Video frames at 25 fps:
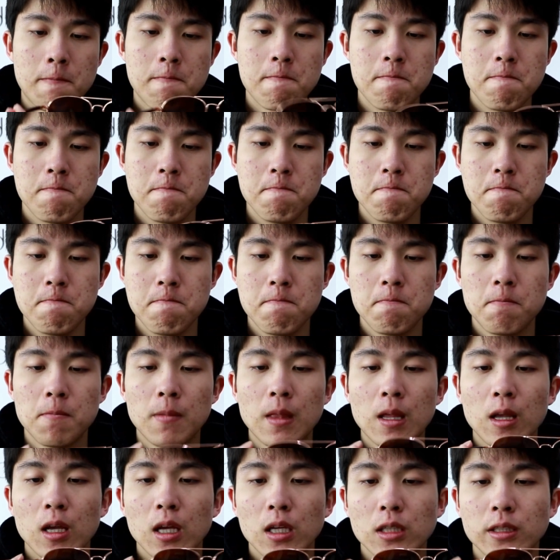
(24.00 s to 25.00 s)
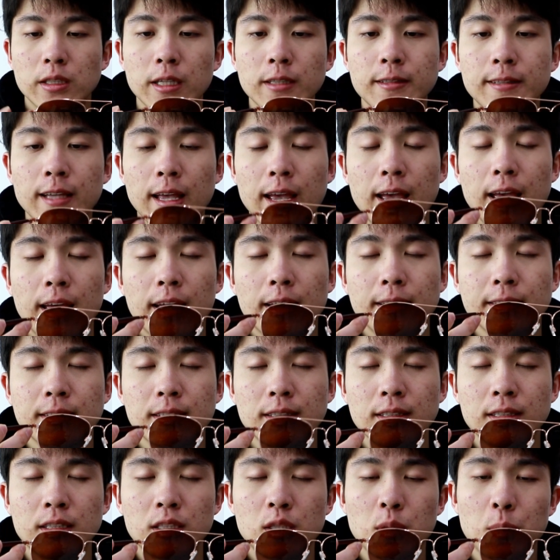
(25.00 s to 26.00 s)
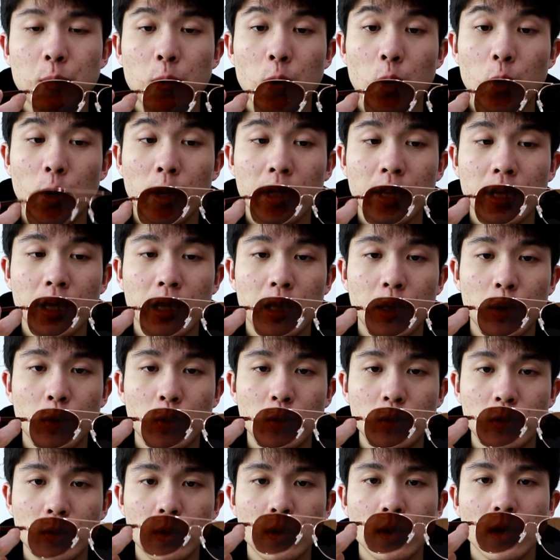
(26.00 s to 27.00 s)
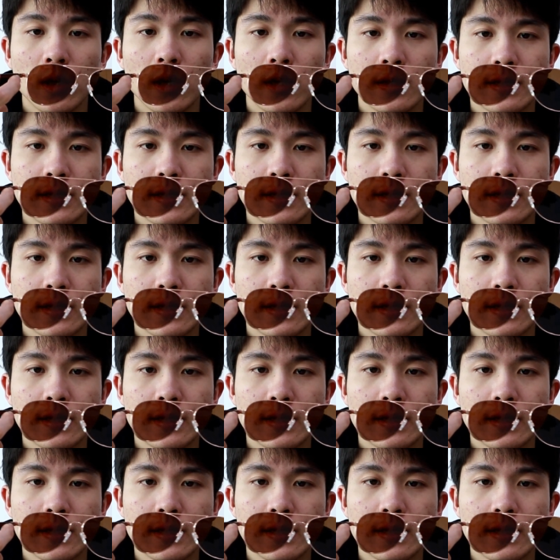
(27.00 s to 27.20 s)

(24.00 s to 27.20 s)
Mm. This is a spring hinge,